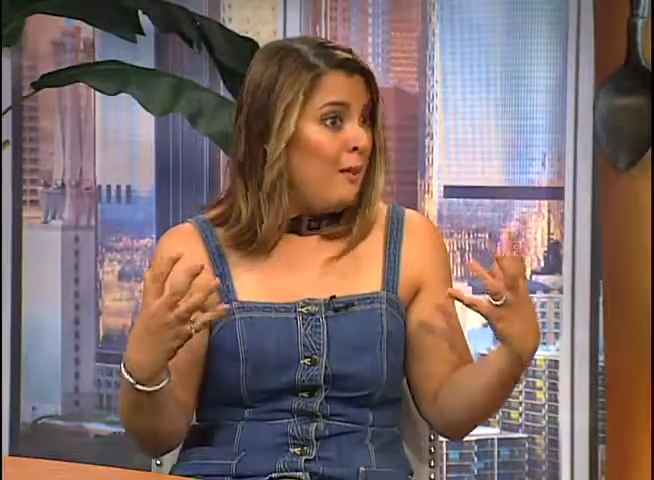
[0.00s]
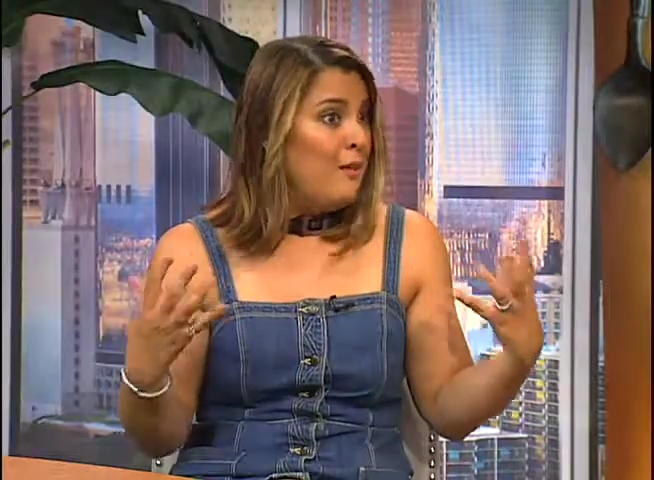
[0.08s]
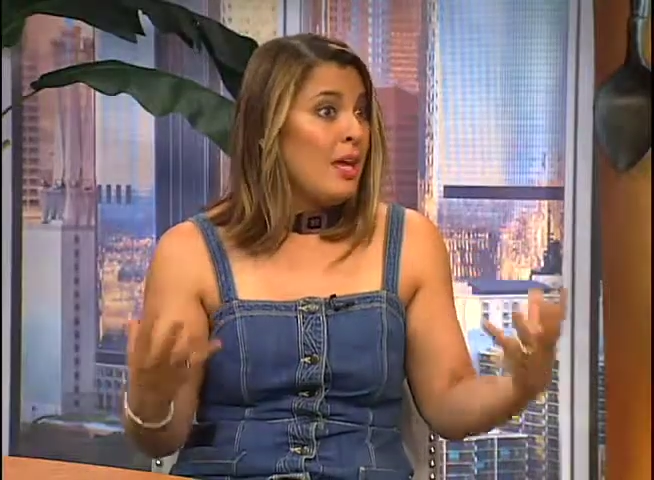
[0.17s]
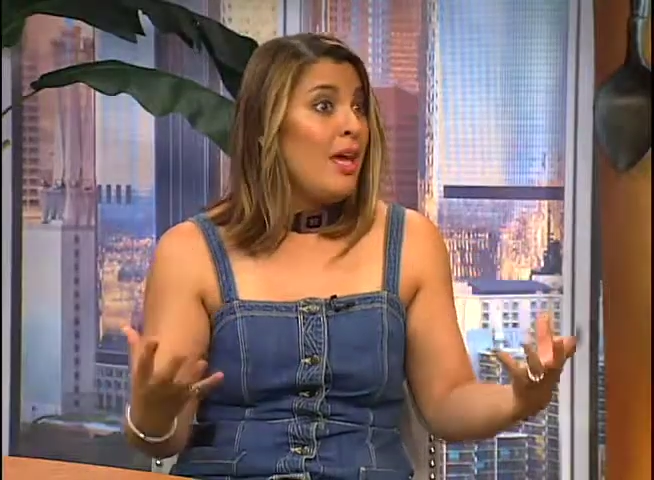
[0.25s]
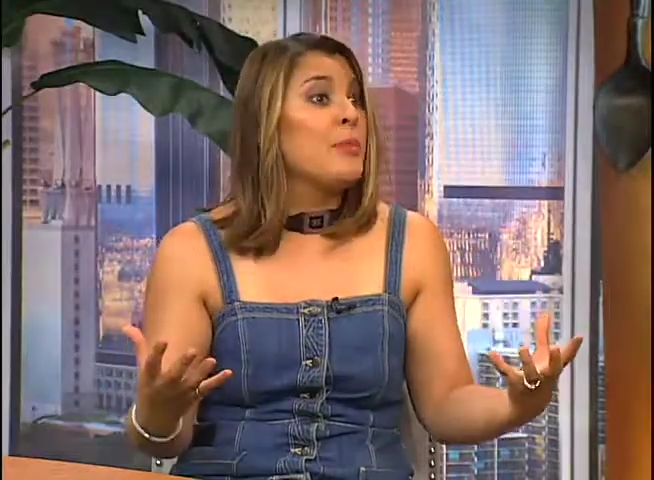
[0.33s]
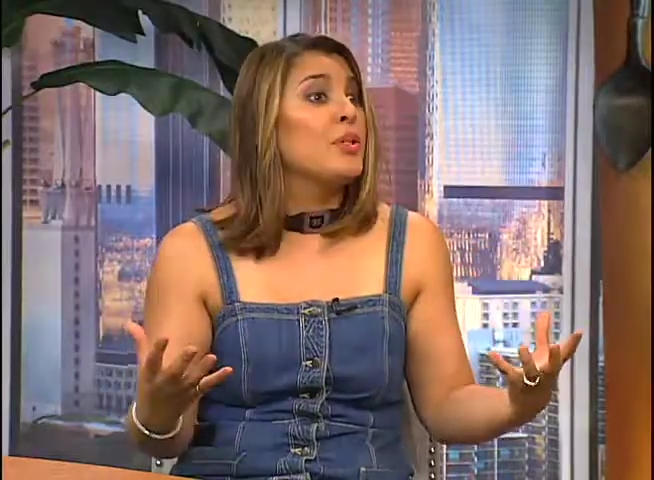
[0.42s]

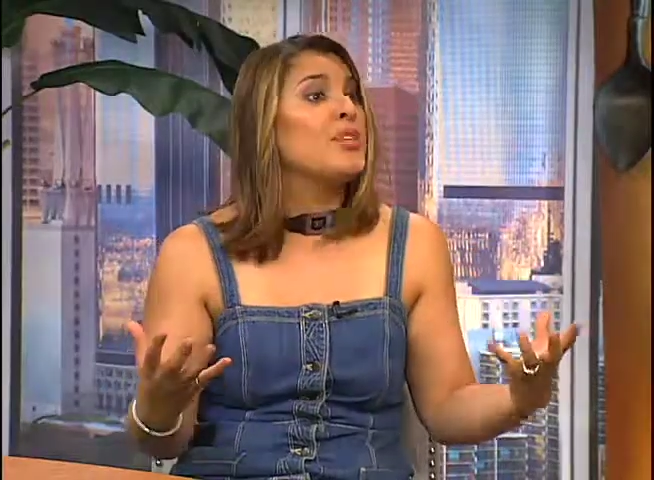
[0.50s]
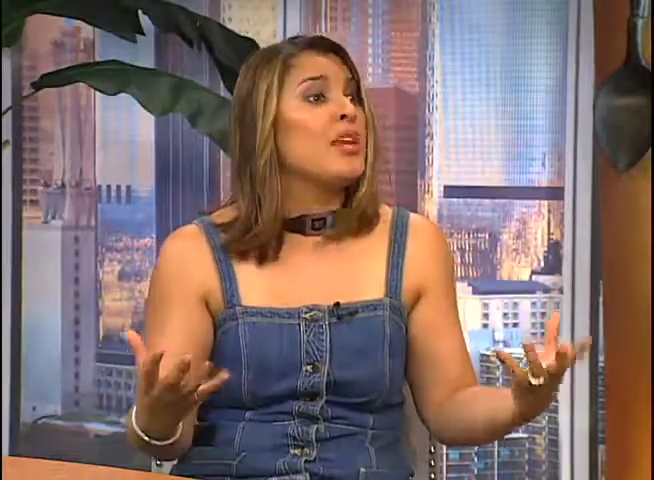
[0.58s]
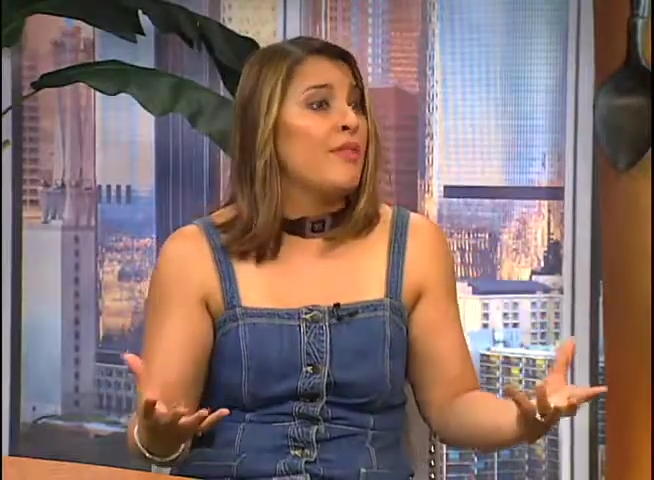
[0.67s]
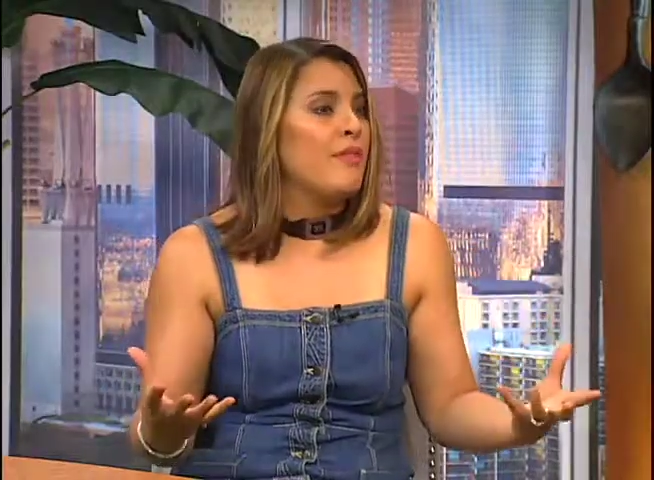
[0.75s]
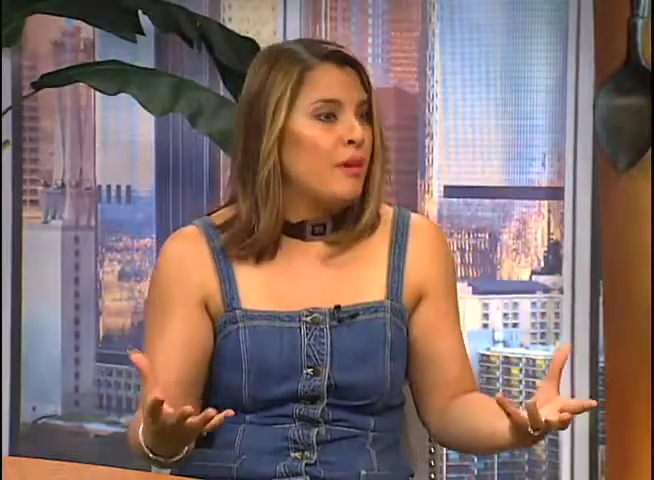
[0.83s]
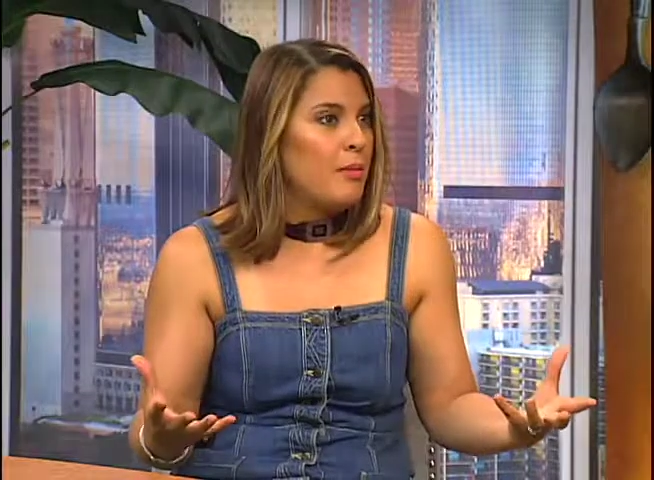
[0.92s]
be able to
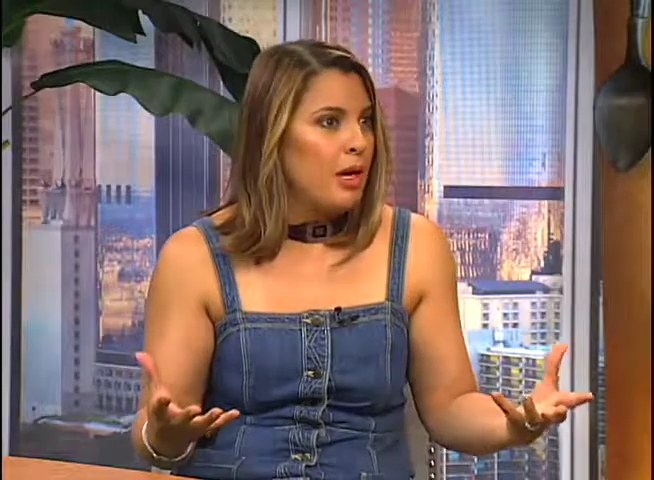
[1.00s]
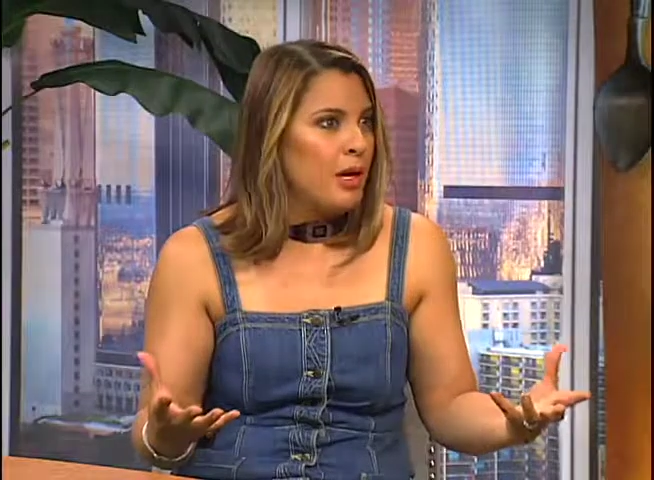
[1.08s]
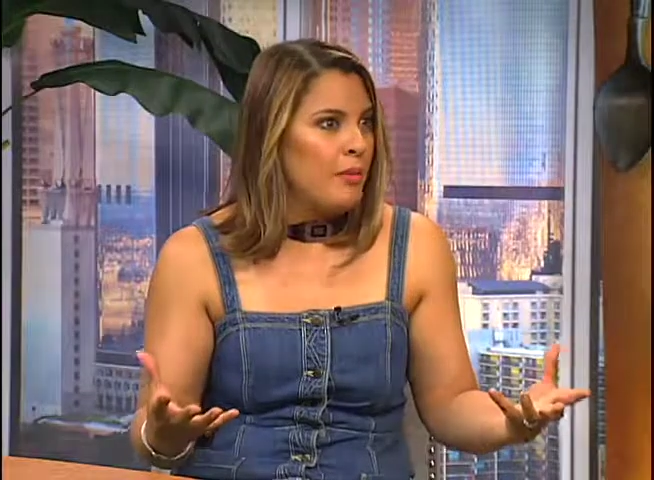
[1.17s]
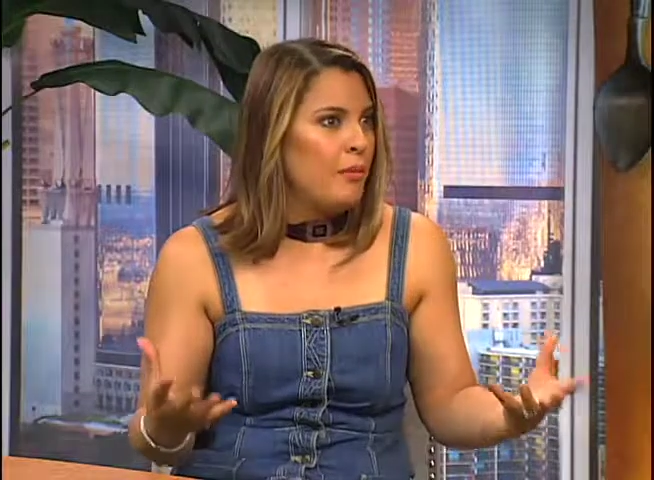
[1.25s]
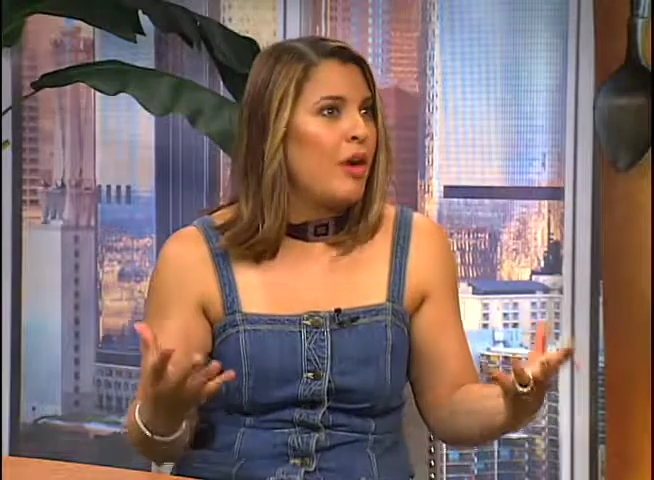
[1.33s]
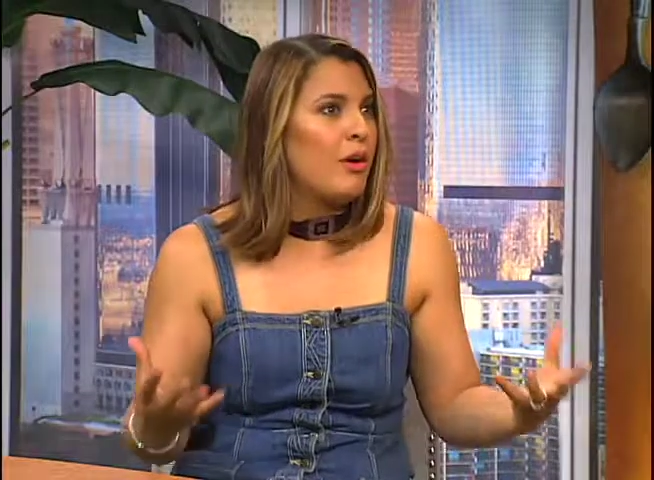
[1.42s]
give them
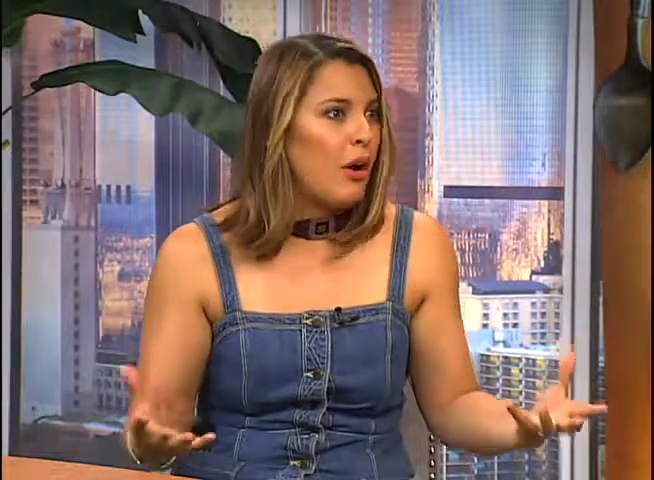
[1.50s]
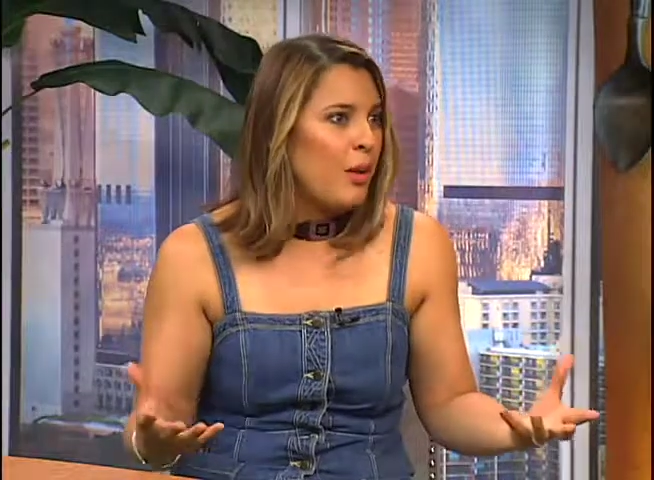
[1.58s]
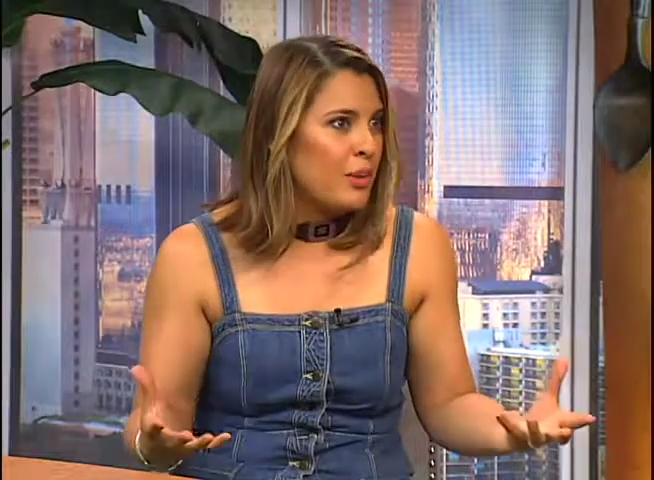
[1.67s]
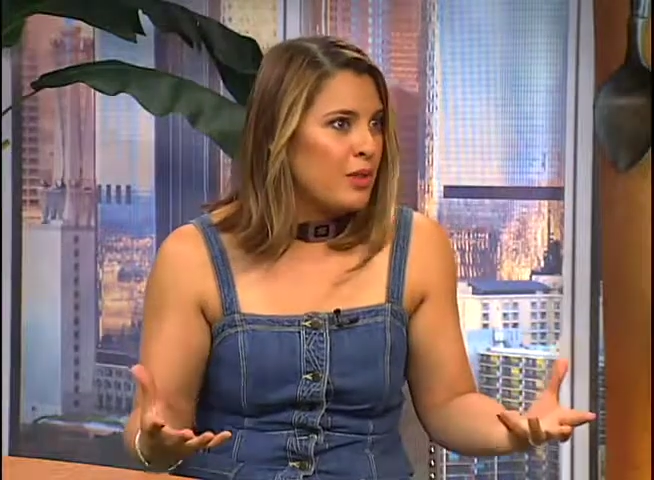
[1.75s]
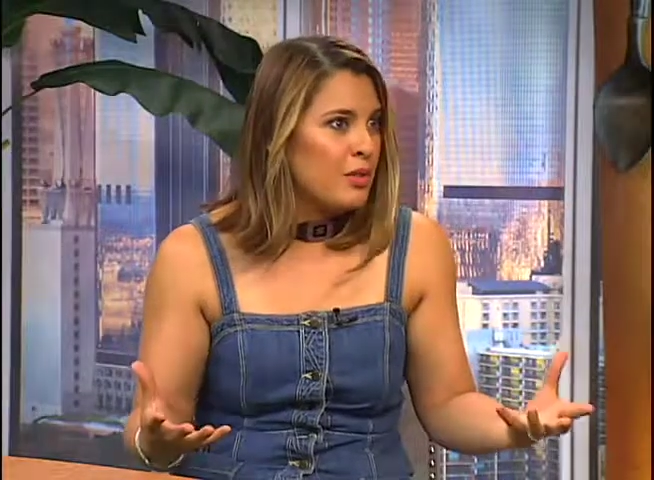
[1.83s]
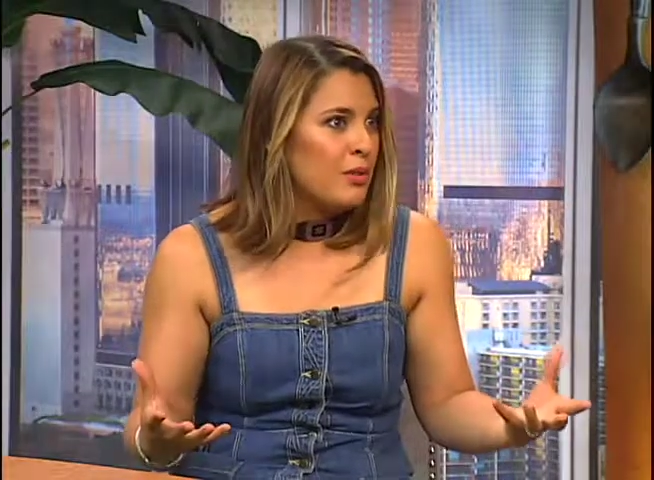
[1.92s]
better
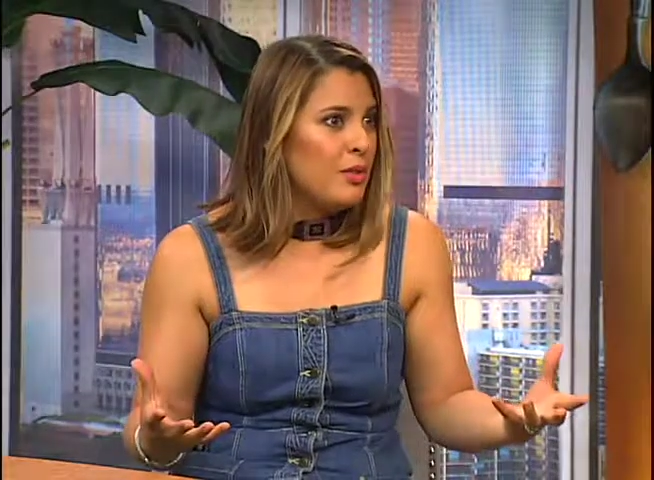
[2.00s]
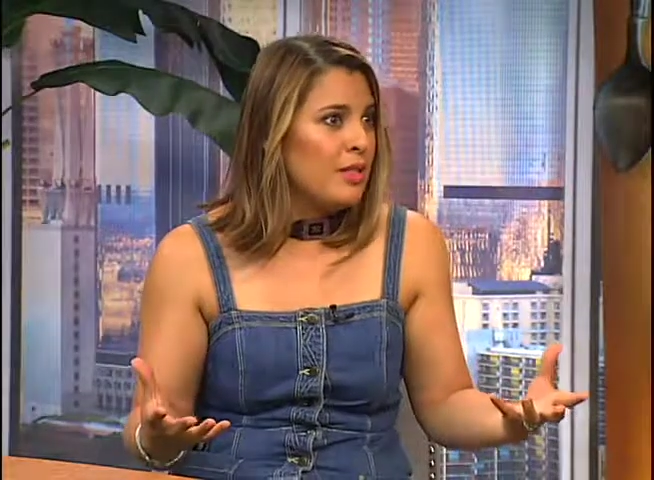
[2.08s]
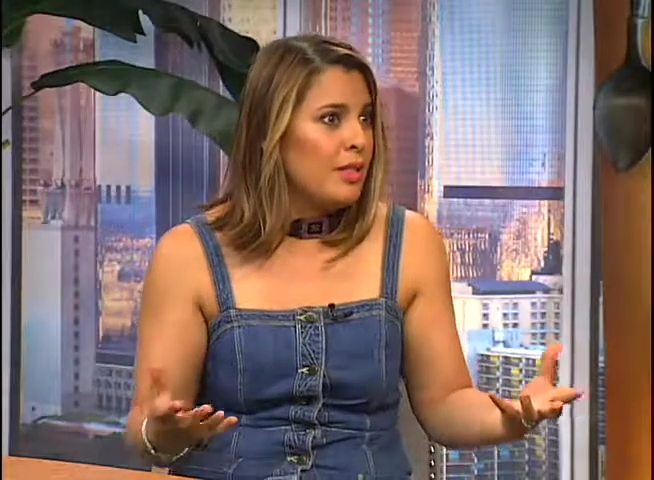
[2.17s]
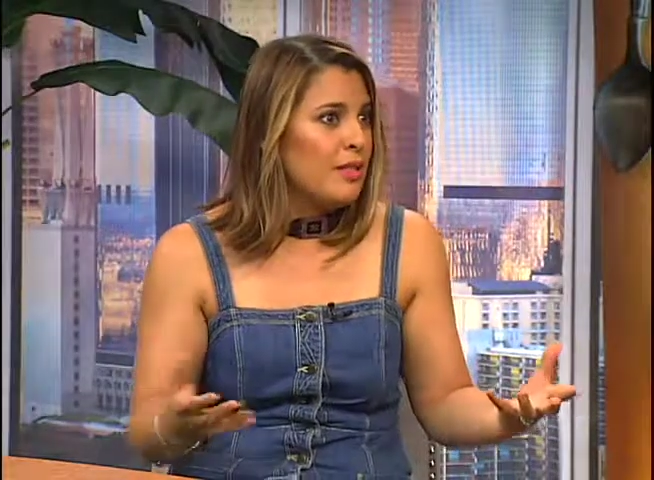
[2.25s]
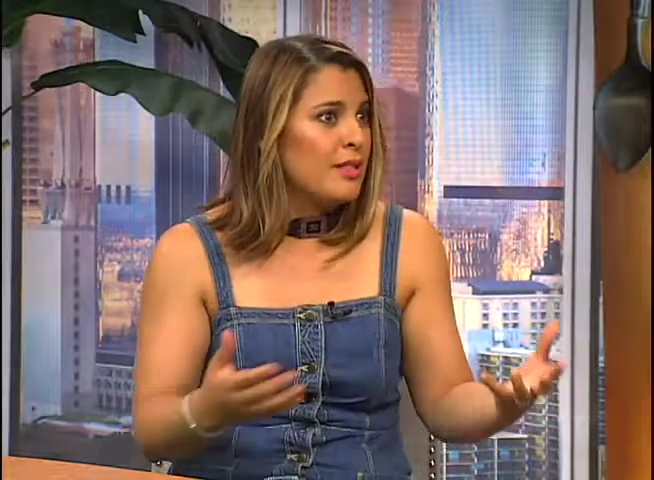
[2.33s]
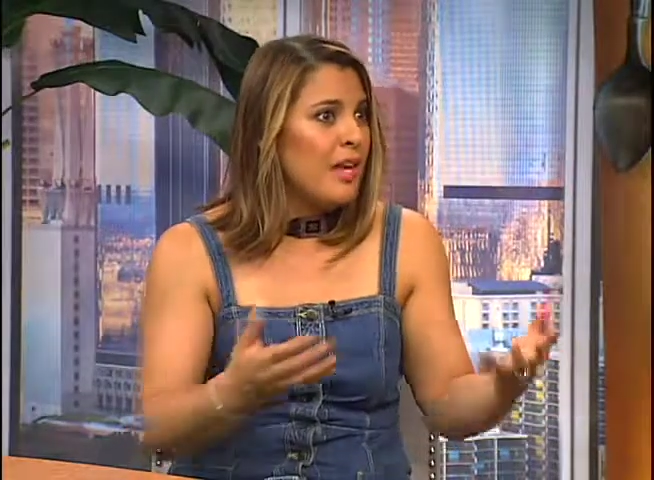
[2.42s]

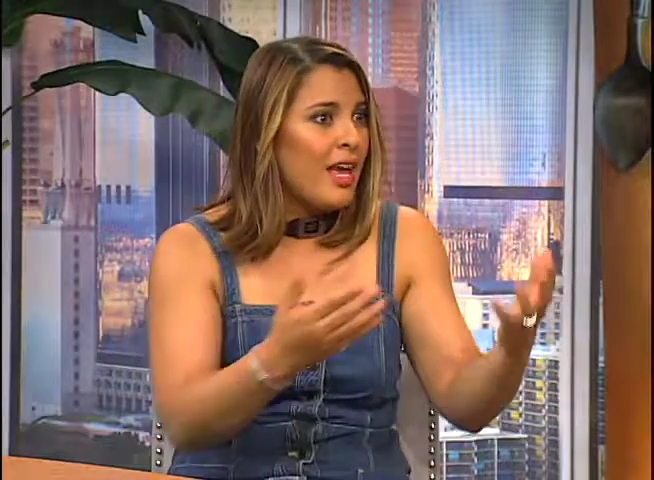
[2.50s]
opportunities.